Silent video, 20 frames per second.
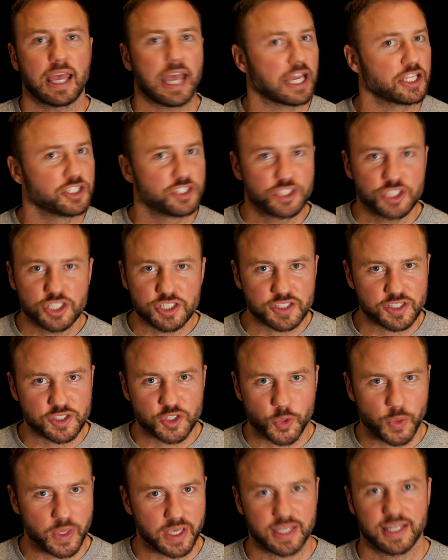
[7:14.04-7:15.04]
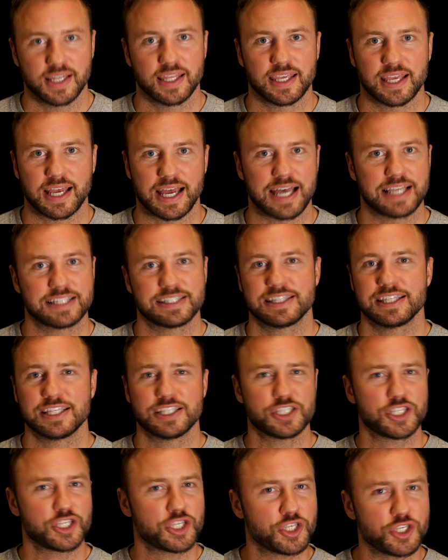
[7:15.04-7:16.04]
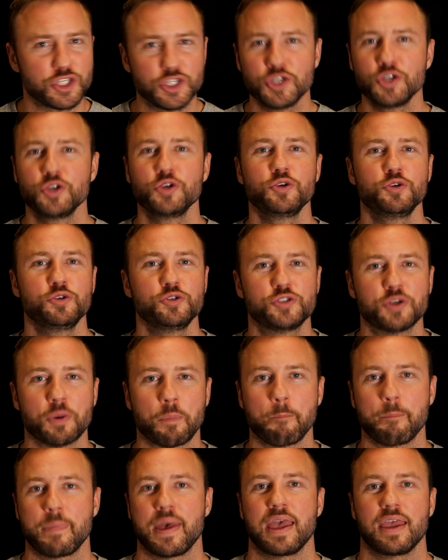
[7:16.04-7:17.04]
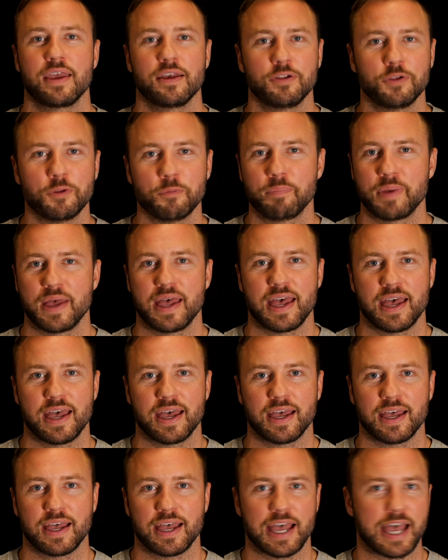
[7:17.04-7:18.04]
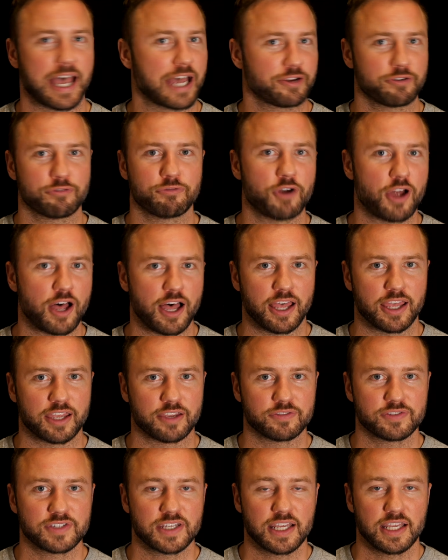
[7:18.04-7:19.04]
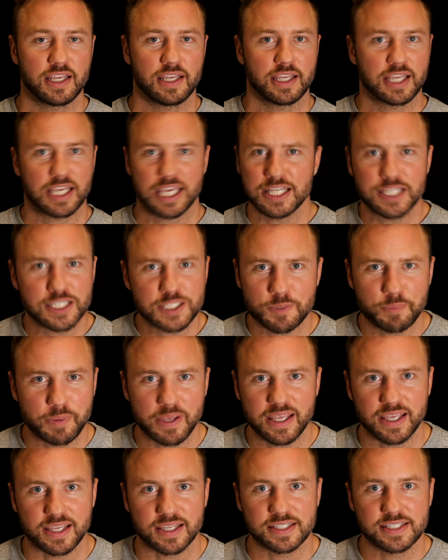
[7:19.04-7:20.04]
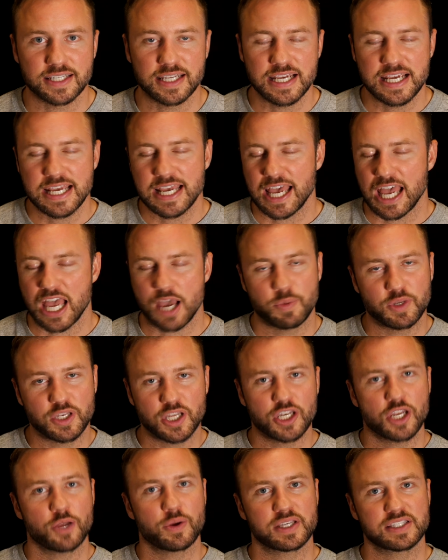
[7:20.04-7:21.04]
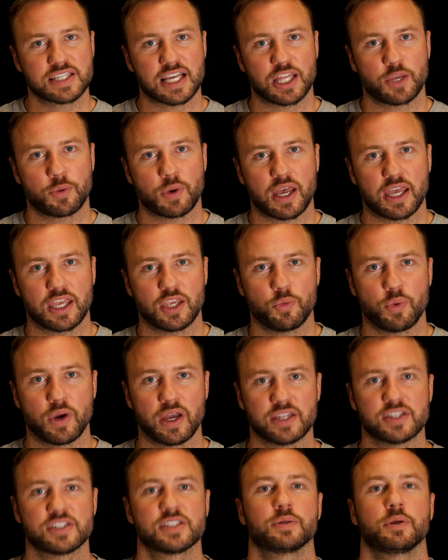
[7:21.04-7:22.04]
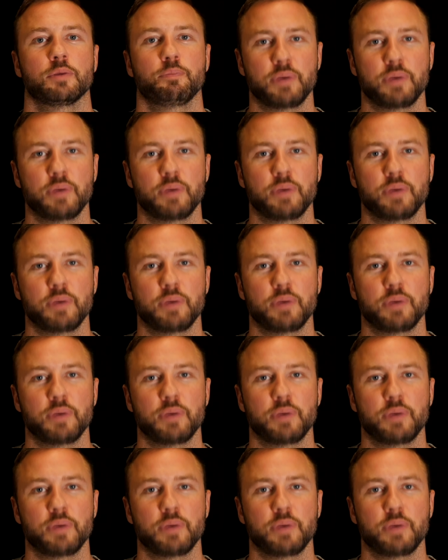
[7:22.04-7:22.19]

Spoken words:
And just as quickly as this huge male bear had arrived, he disappeared. And we didn't know exactly where he went, so we